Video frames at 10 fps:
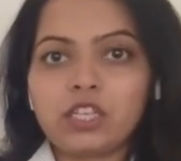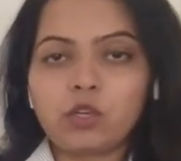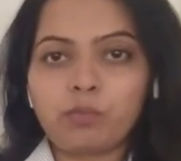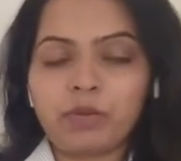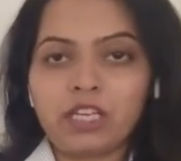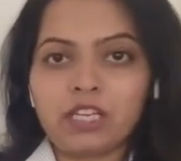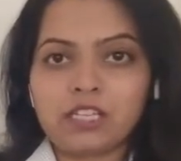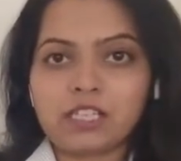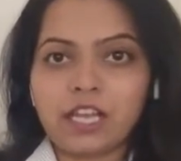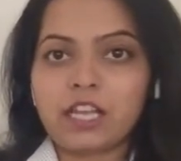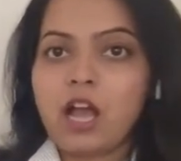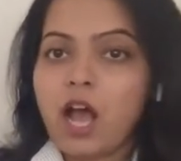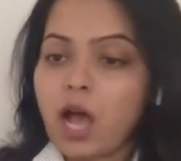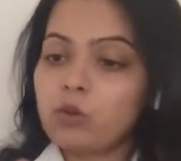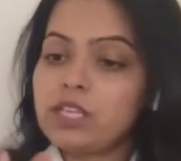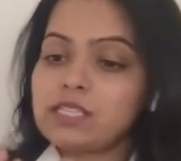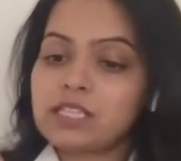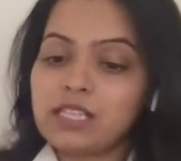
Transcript: opinions like how this